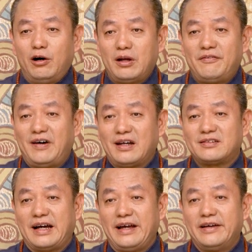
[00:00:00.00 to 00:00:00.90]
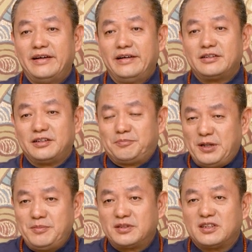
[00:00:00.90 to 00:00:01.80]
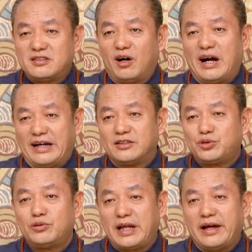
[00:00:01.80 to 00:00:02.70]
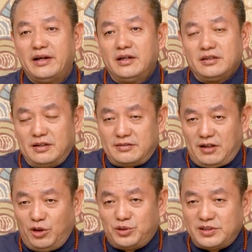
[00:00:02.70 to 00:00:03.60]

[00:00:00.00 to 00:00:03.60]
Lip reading: Once they have money, they work hard to have a child.